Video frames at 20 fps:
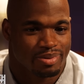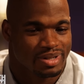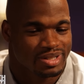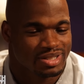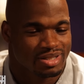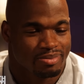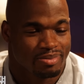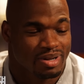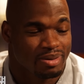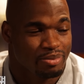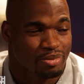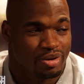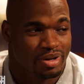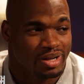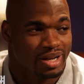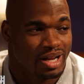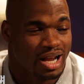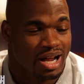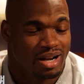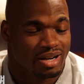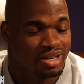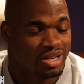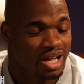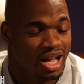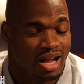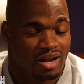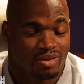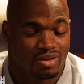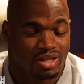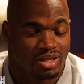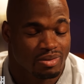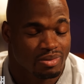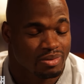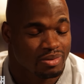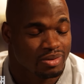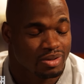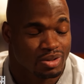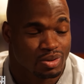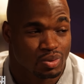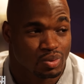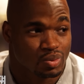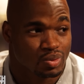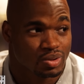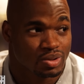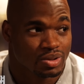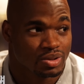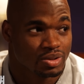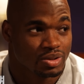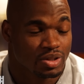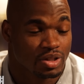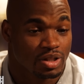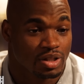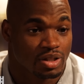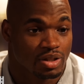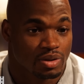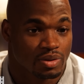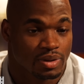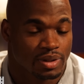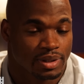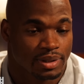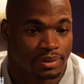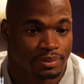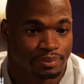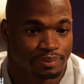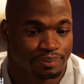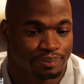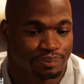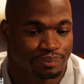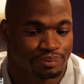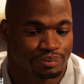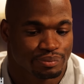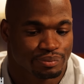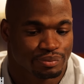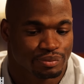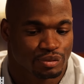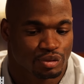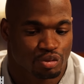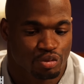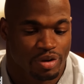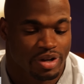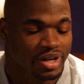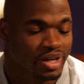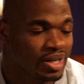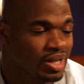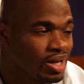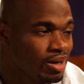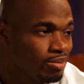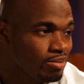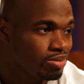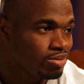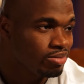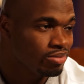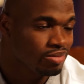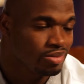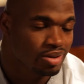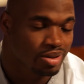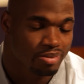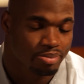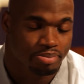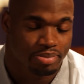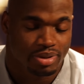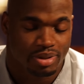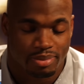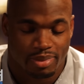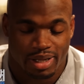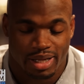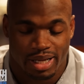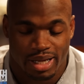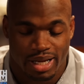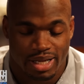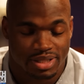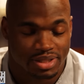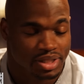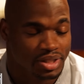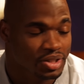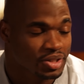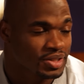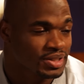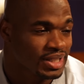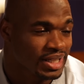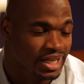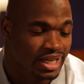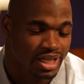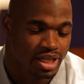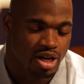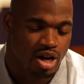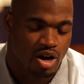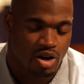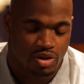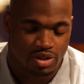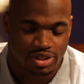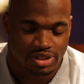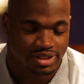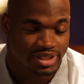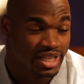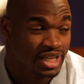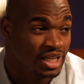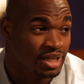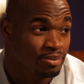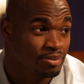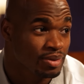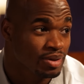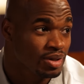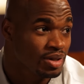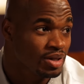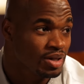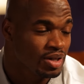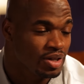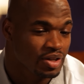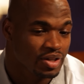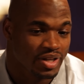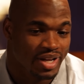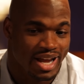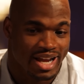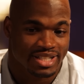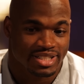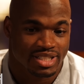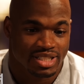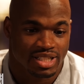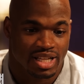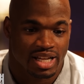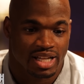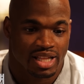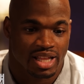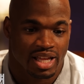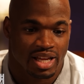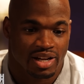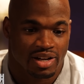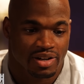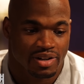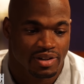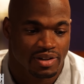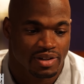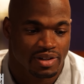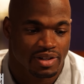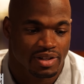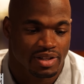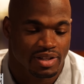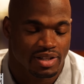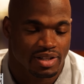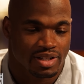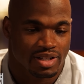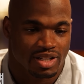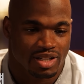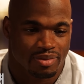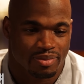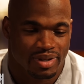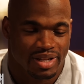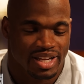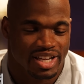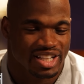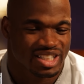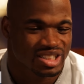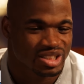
it's a memory that I'll, I'll never lose. You know, um, running up, putting my hands under his head, calling his name, and as he lay there, um, head